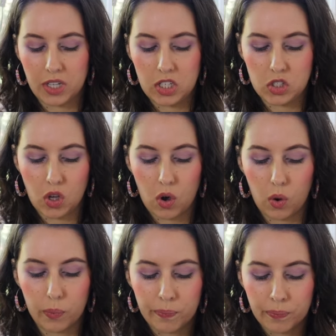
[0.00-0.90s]

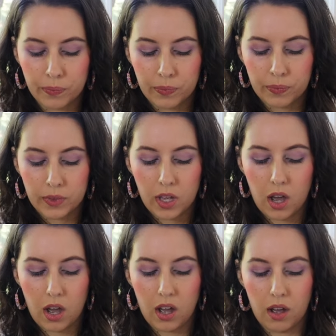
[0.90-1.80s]
So
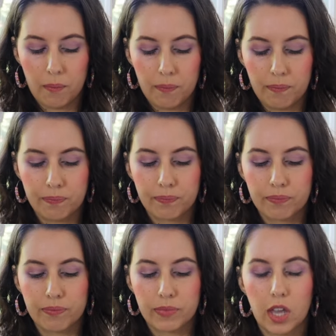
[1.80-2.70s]

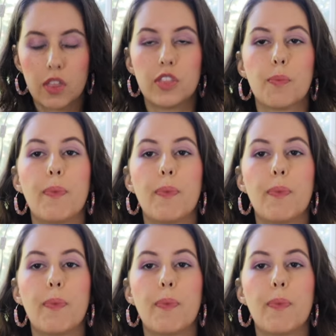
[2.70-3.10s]
the